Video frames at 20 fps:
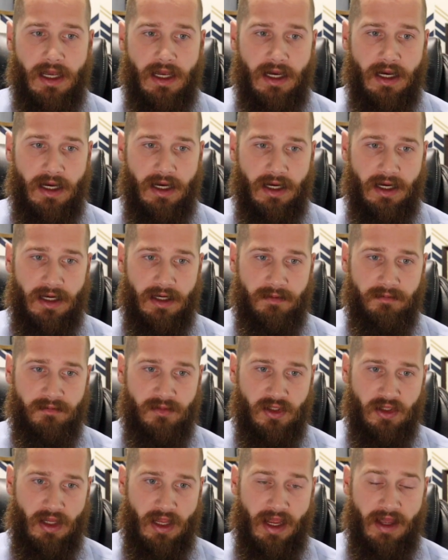
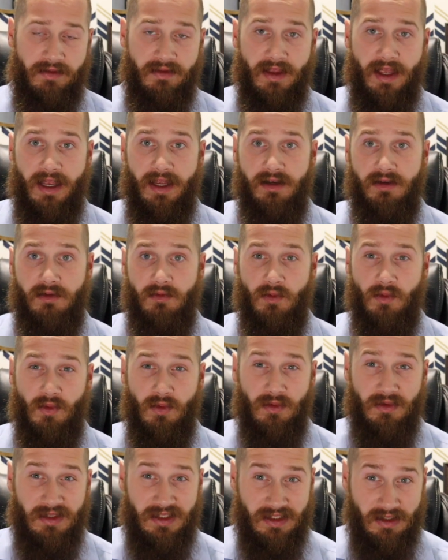um, and then
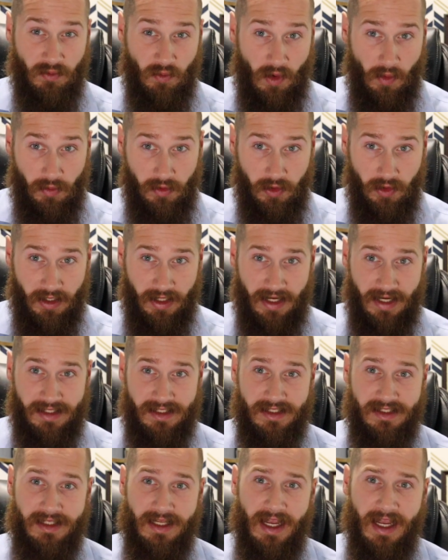what we're looking at
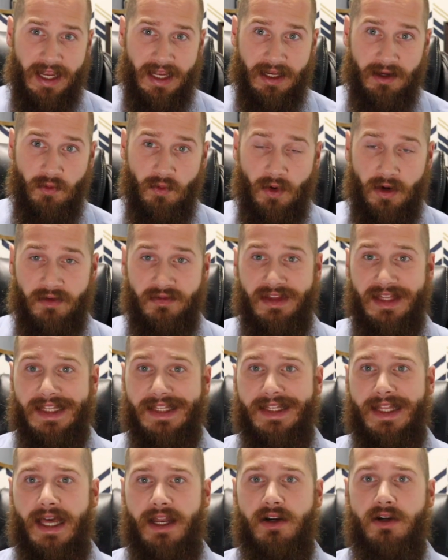today one of the
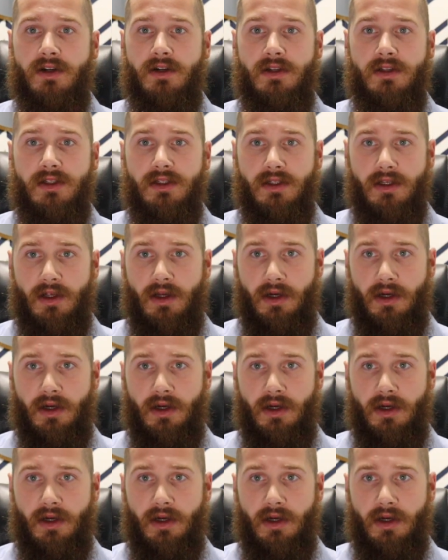letters